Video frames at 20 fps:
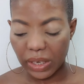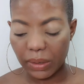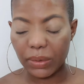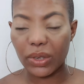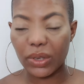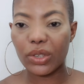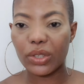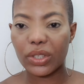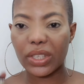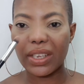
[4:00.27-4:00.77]
I'm
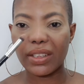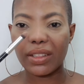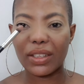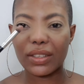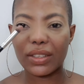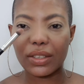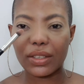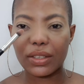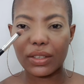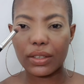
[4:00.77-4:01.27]
gonna take
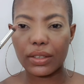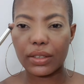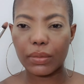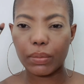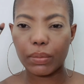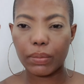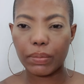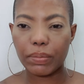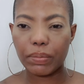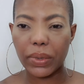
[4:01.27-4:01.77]
this
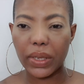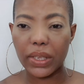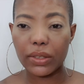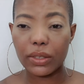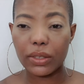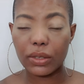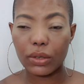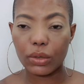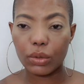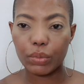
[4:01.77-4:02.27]

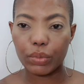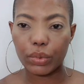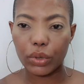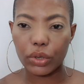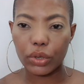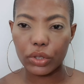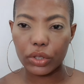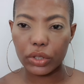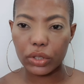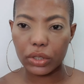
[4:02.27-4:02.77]
pencil
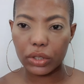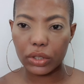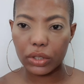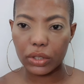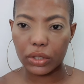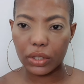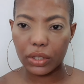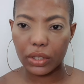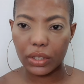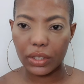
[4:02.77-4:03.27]
brush.